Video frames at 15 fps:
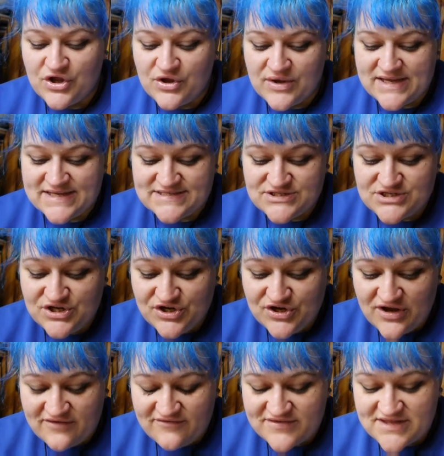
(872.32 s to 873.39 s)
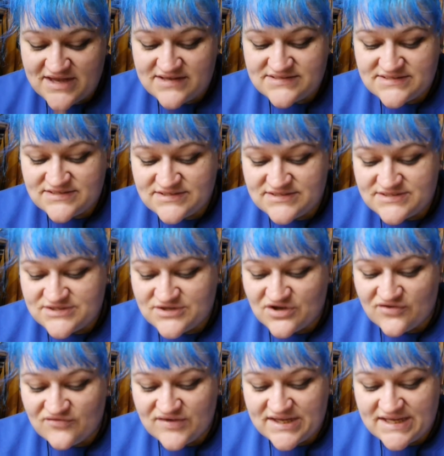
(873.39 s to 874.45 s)
who is new, and for thousands
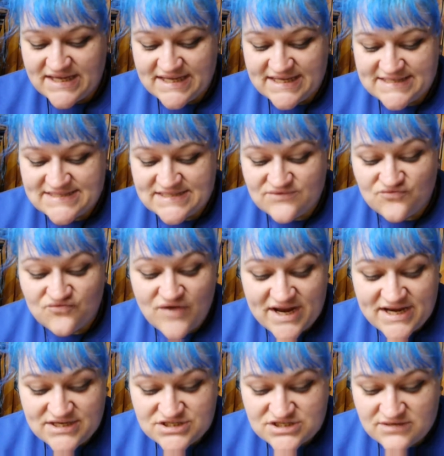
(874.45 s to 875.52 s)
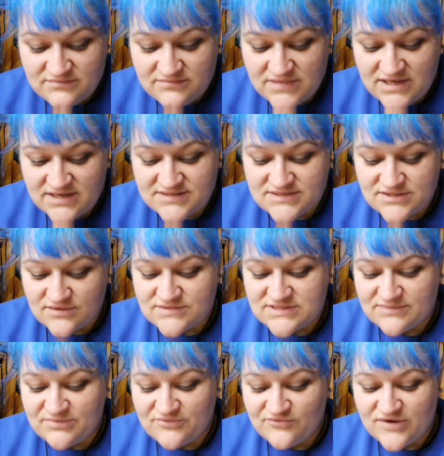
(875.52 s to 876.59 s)
of years in range and million souls
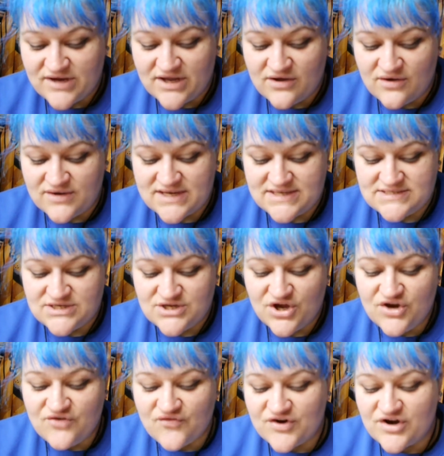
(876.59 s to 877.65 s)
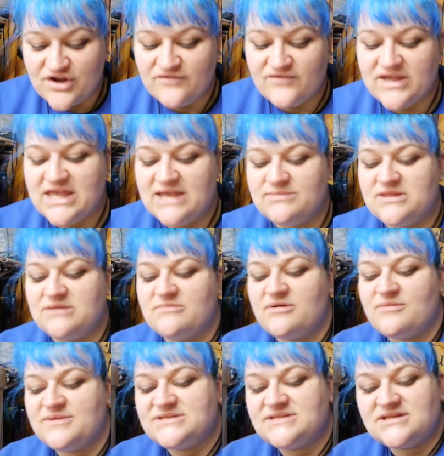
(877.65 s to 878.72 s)
have been reincarnated over and over, keeping their
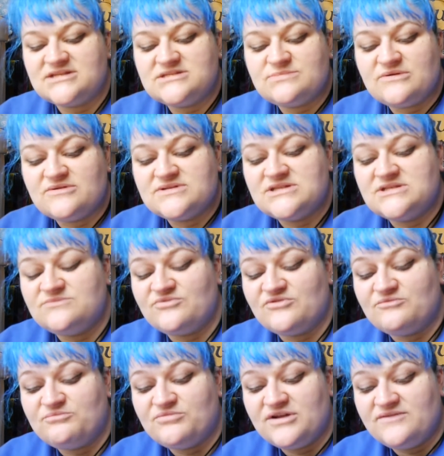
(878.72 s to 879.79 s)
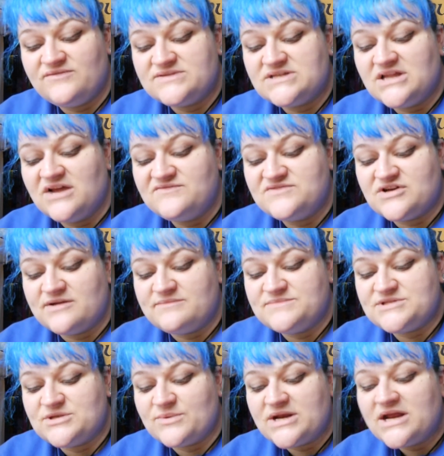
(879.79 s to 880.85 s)
memories and experiences from previous
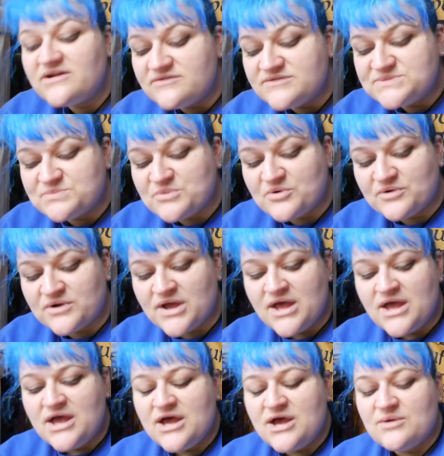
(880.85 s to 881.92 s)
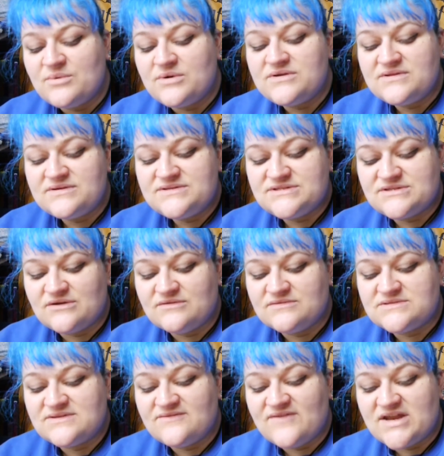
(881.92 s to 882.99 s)
lifetimes. So when Anna was born, one of those
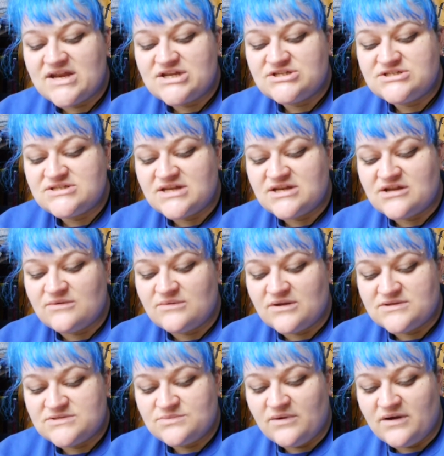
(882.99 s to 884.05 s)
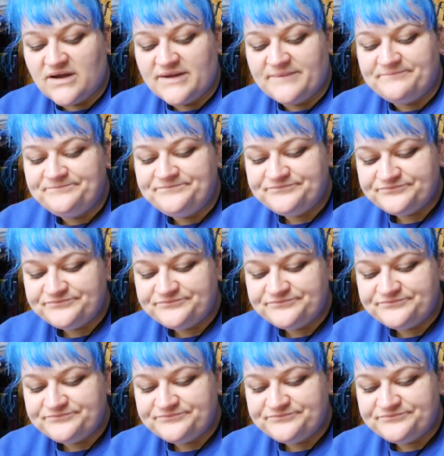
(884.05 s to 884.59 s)
souls vanished and no one knows why.